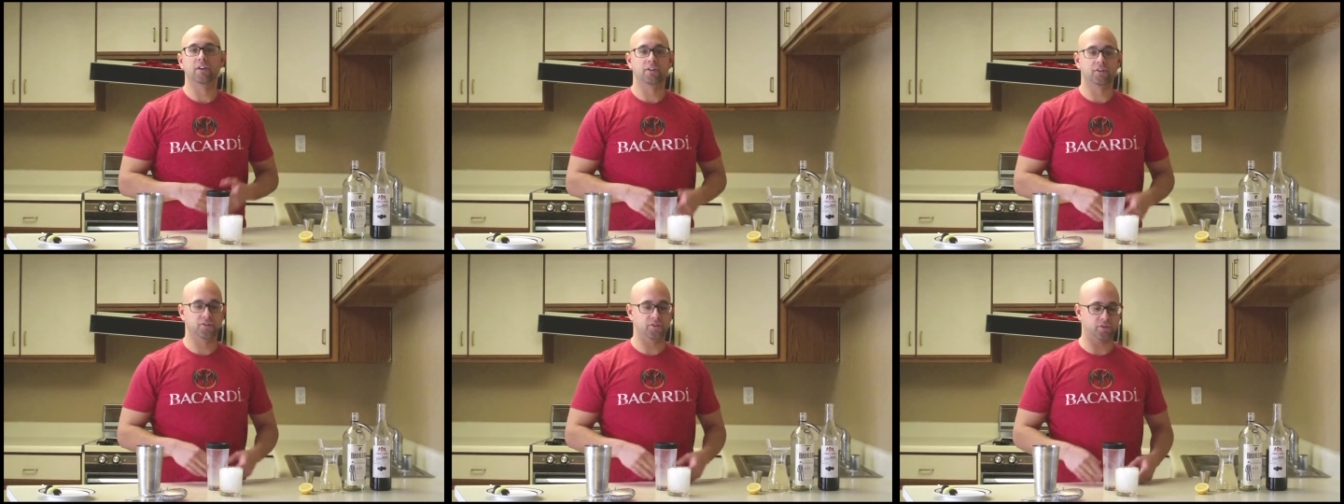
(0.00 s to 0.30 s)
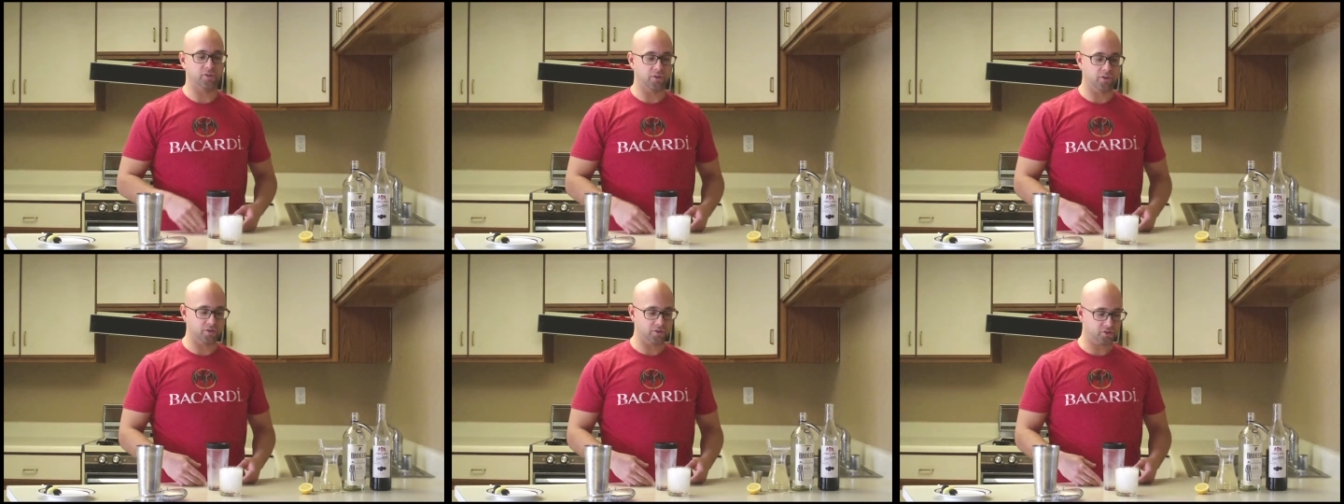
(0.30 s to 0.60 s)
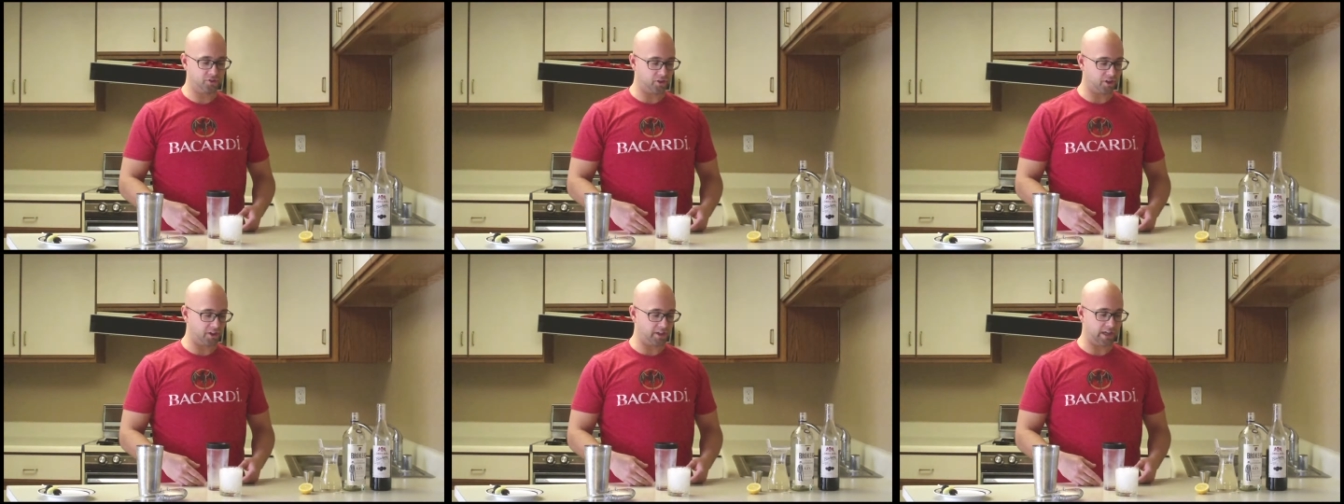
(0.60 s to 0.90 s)
so
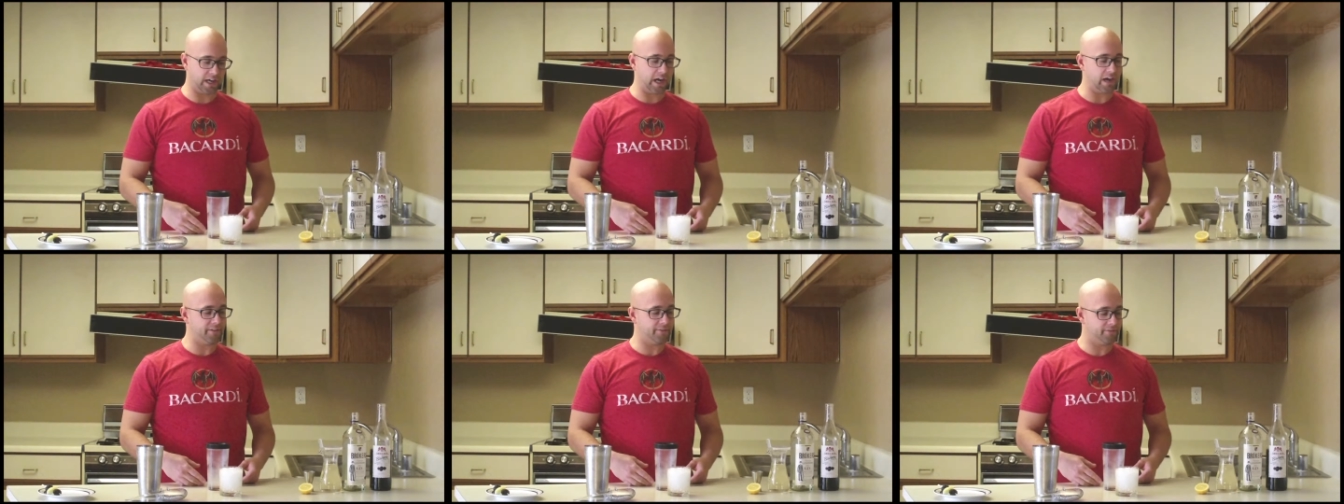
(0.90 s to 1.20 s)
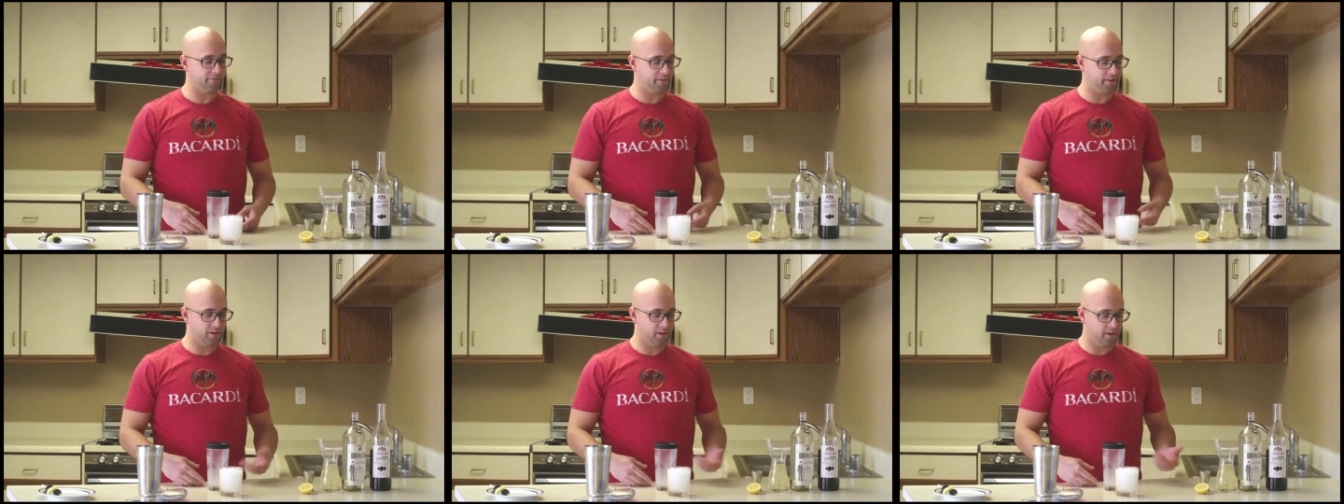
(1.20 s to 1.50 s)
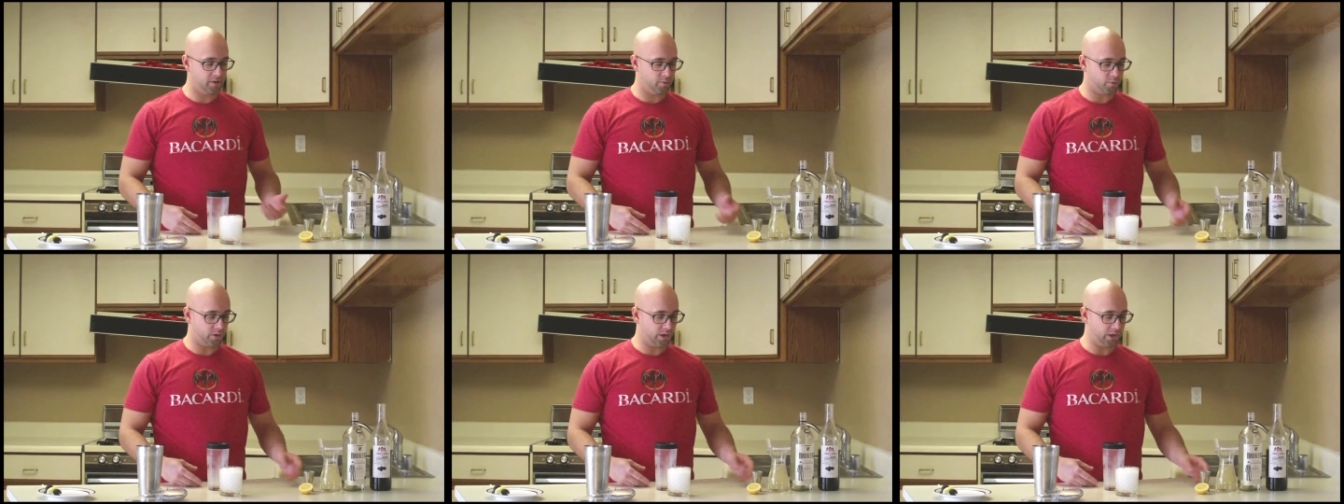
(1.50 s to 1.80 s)
starting off,
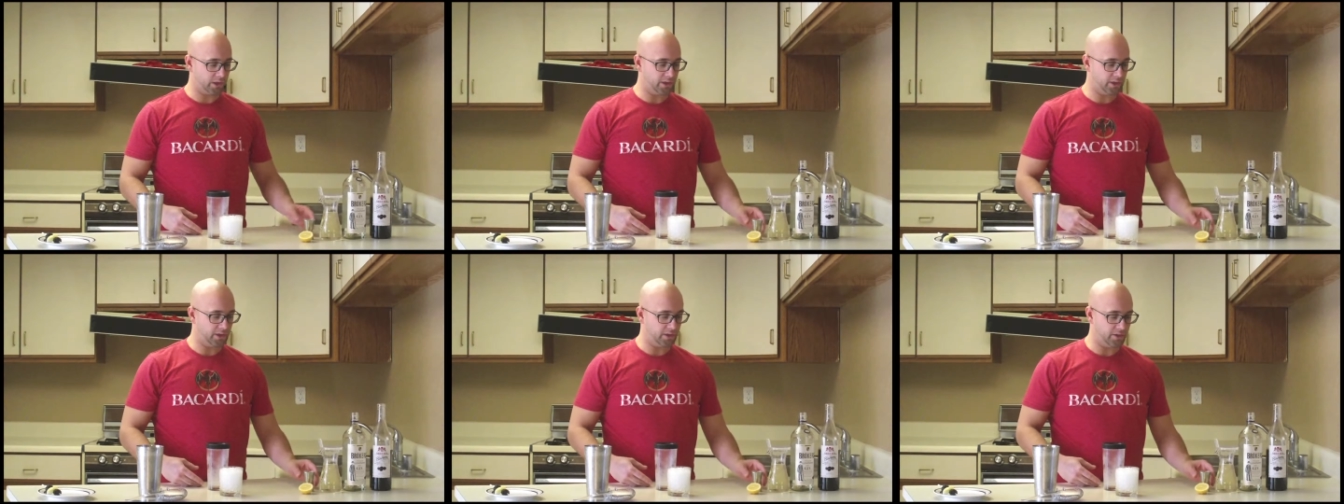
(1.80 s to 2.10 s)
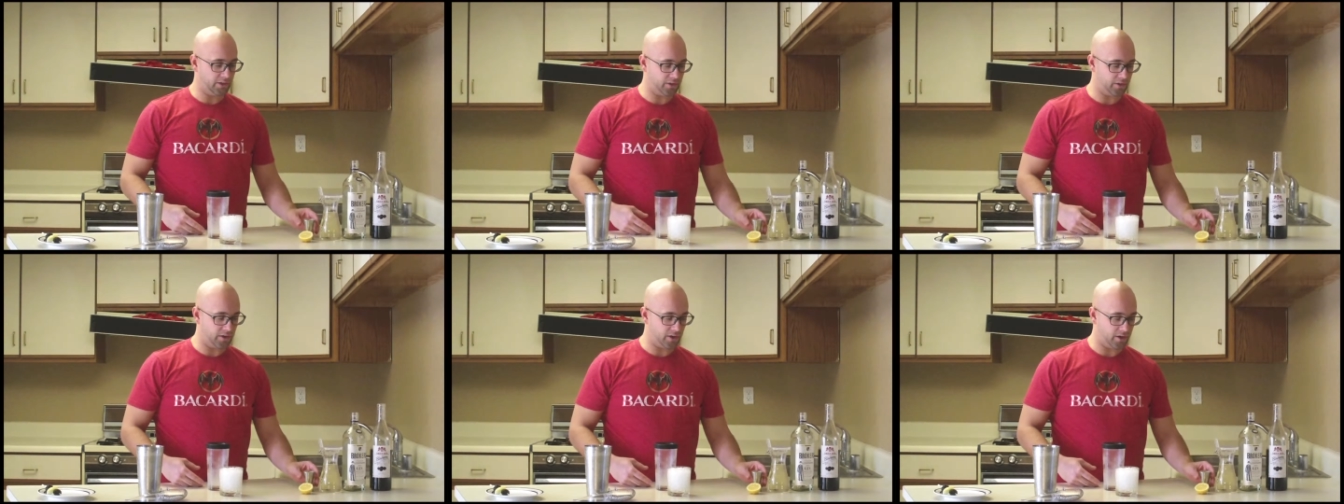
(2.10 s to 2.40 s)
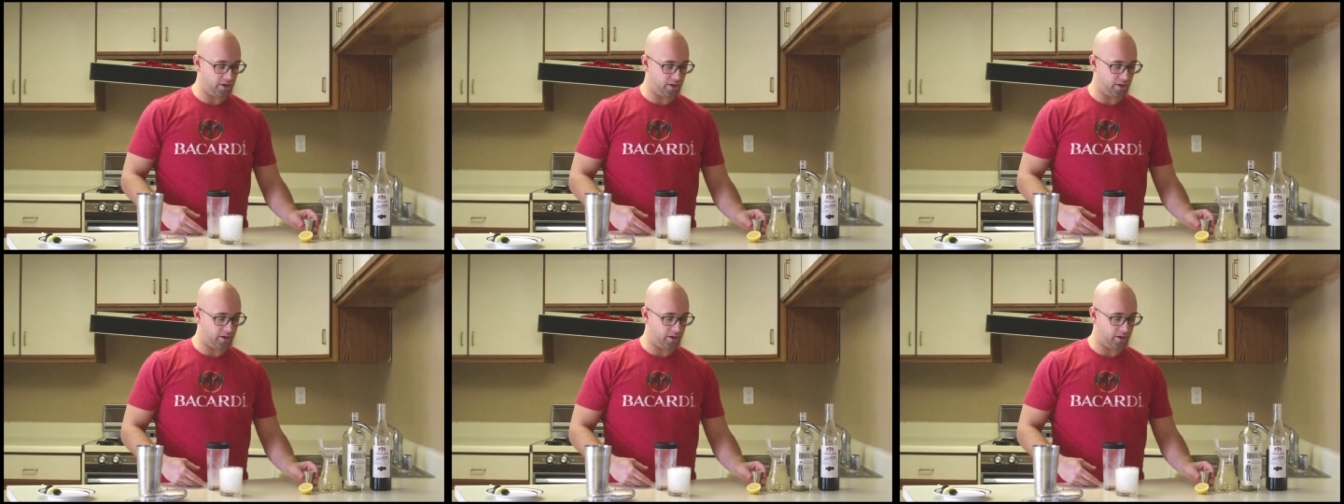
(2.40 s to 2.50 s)
we're going to